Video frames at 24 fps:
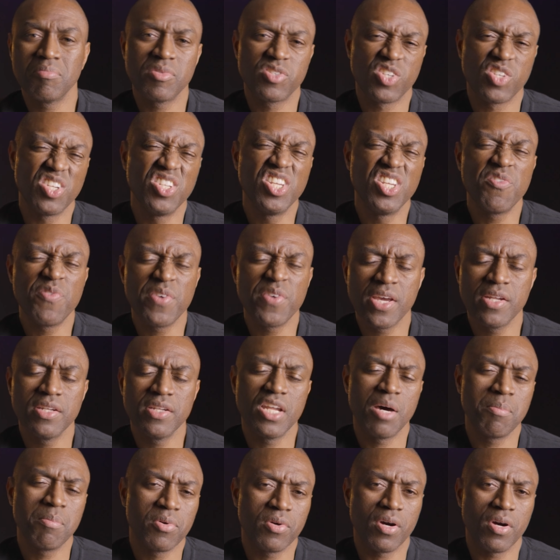significant
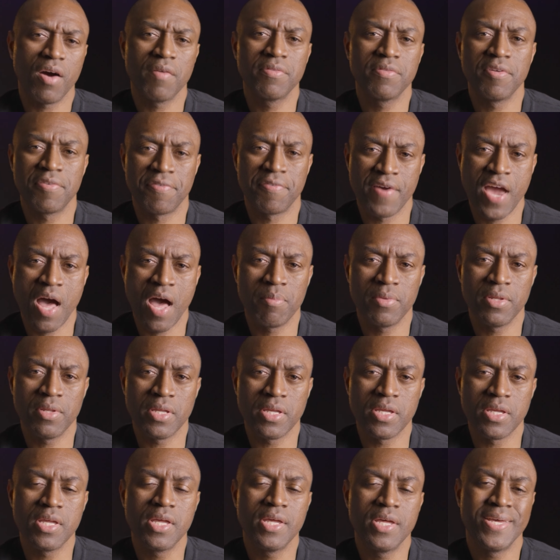number of the
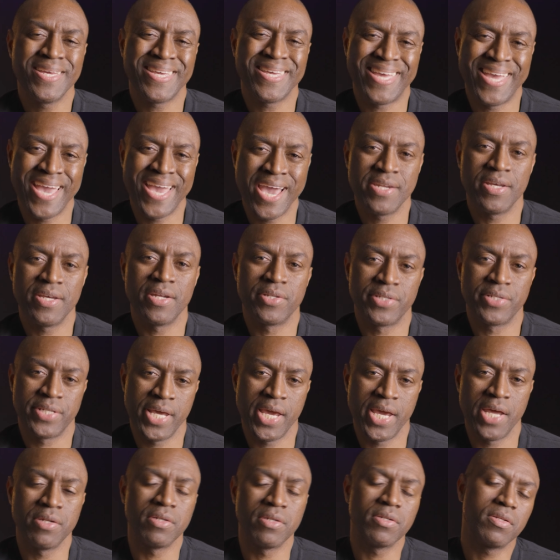family can
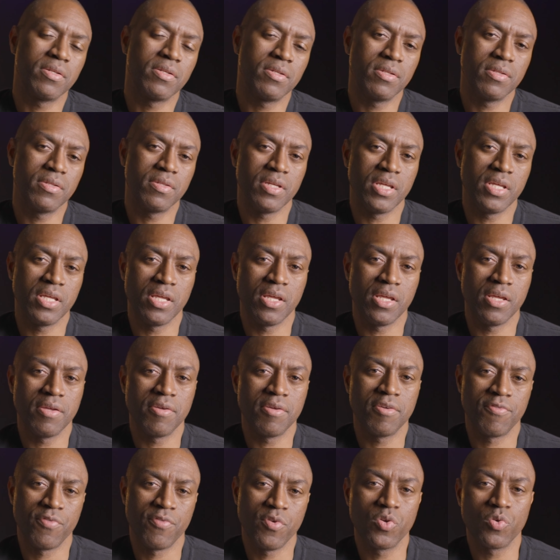attend
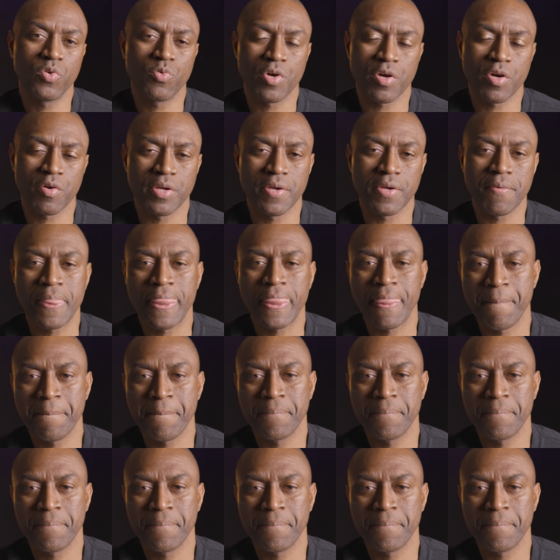the funerary